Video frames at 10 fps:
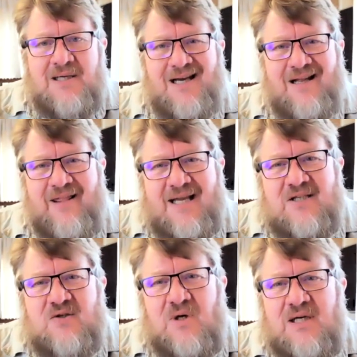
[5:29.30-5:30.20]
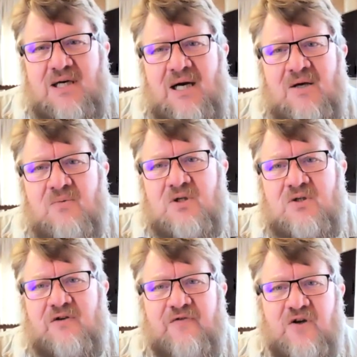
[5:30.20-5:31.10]
and that's what I would
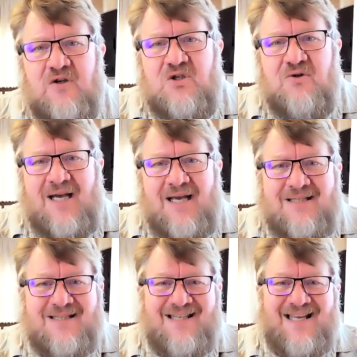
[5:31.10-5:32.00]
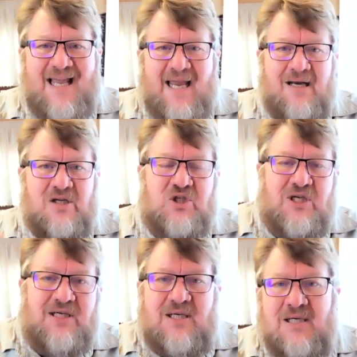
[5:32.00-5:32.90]
refer to as the
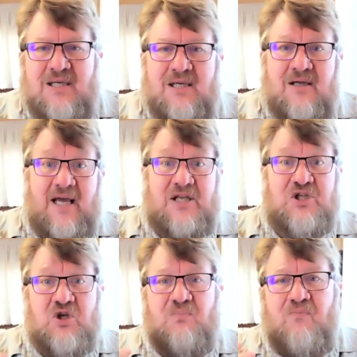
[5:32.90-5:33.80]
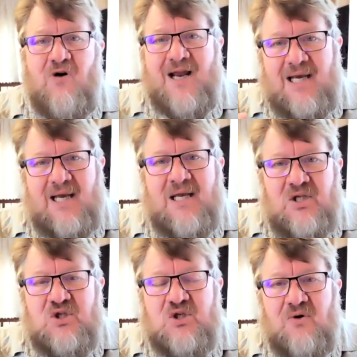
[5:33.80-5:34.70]
energy that you bring
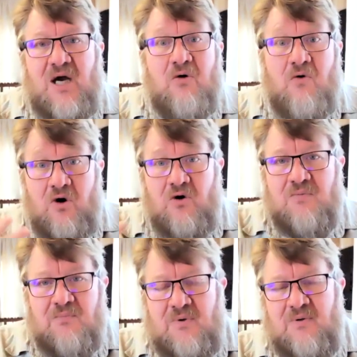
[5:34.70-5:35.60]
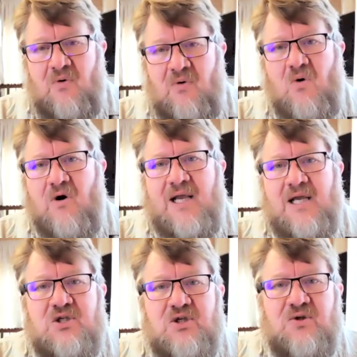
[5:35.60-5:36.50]
into a room or
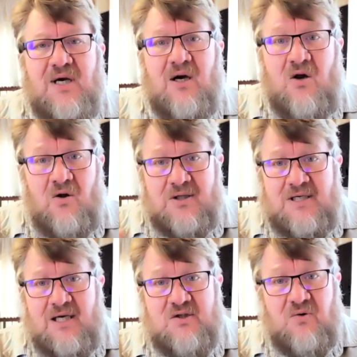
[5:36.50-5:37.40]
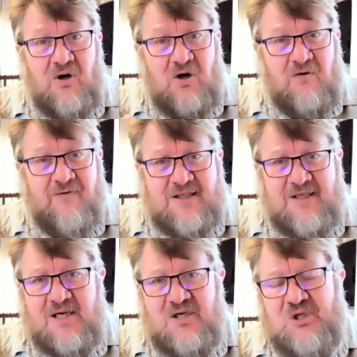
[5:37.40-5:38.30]
into a context or a
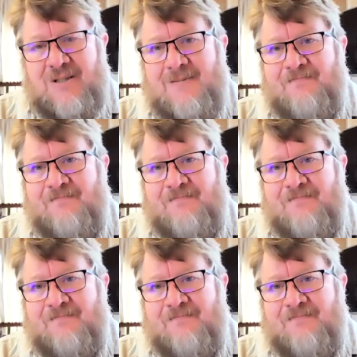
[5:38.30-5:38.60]
conversation.